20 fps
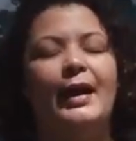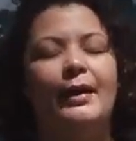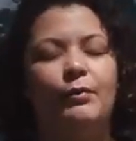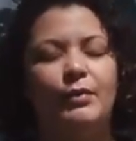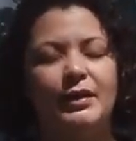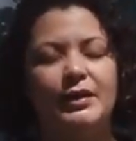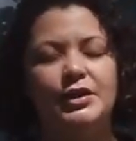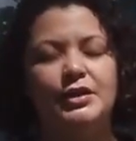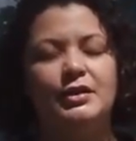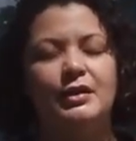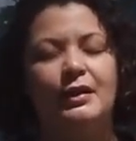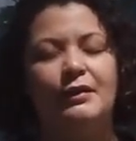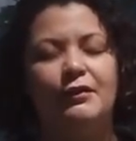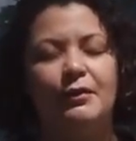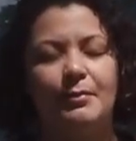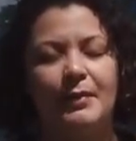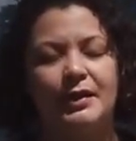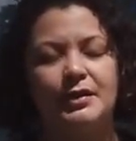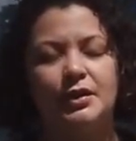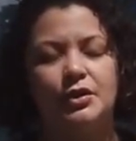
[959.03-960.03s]
I want to just give
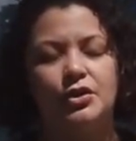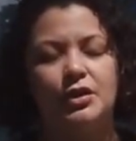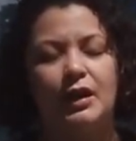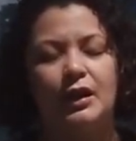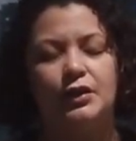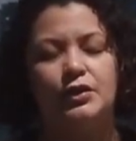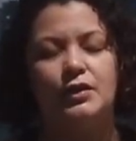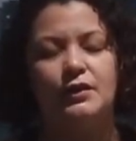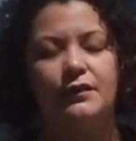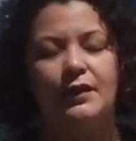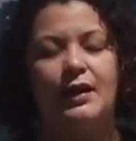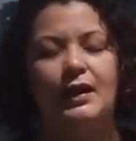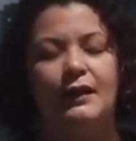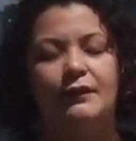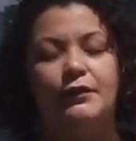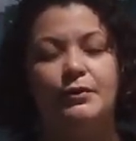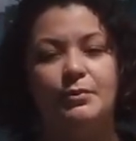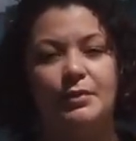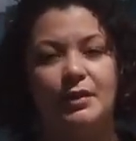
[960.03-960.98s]
a massive shout out to the Van Life